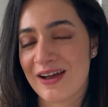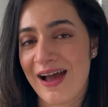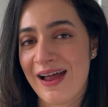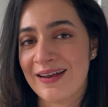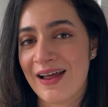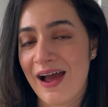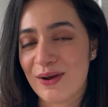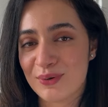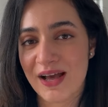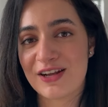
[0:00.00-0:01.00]
and I
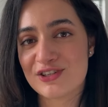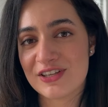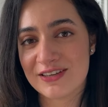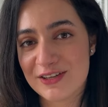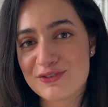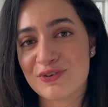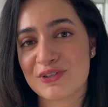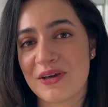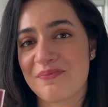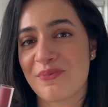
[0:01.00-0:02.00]
would actually reach for
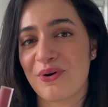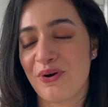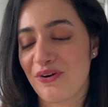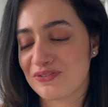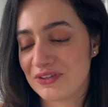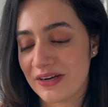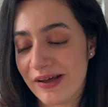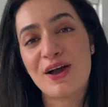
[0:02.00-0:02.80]
them more often.